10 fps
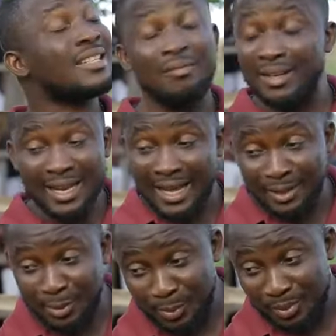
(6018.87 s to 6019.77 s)
things are
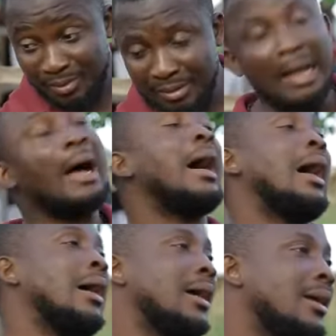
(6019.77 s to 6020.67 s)
very hard, though.
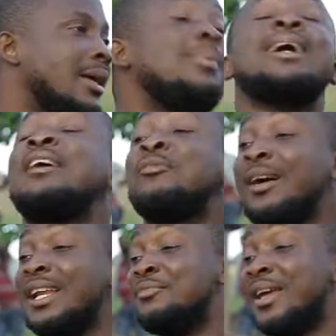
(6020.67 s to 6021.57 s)
Ha! Ebe
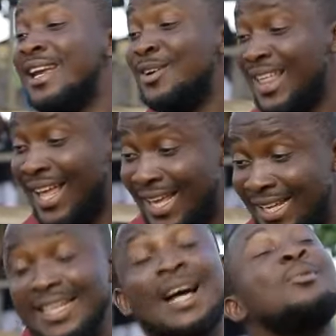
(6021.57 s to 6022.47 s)
ka fi kwa na ife ni
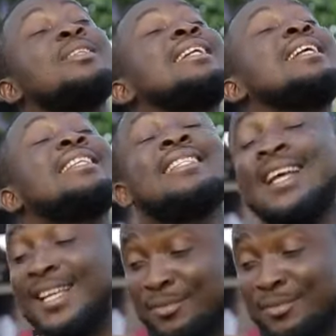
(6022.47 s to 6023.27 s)
gote. Nda usa re le